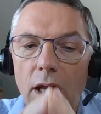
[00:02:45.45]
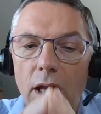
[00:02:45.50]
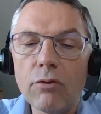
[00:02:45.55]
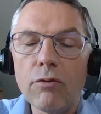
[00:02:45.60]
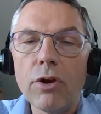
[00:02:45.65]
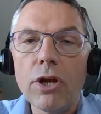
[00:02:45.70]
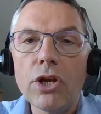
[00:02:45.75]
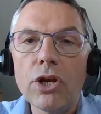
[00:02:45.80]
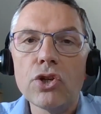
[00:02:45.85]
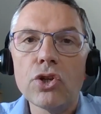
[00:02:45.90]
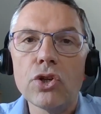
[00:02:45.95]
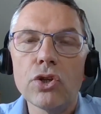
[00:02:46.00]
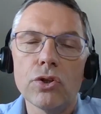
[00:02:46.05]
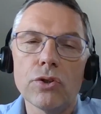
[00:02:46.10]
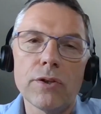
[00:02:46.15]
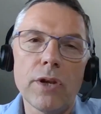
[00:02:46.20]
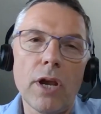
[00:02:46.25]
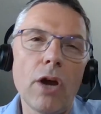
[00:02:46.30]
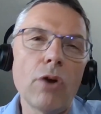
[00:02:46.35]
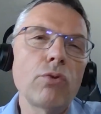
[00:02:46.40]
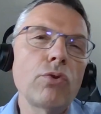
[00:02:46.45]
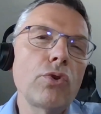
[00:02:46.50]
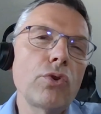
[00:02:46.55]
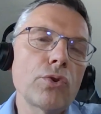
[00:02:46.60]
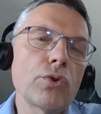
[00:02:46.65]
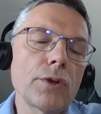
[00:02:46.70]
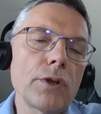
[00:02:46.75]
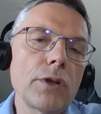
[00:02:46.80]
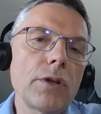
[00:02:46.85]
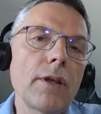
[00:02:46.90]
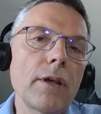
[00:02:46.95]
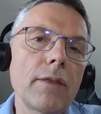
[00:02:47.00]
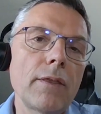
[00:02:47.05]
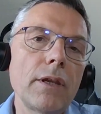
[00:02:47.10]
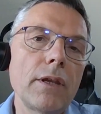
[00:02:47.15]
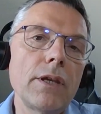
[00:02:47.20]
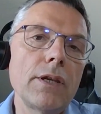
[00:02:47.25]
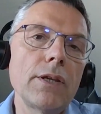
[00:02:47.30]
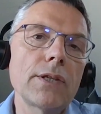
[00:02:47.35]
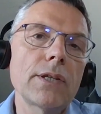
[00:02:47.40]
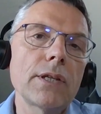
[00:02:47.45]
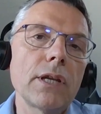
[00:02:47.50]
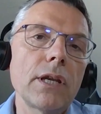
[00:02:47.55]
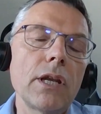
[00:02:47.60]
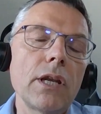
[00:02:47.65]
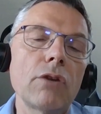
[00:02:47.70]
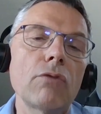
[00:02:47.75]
innovations, how do you see that these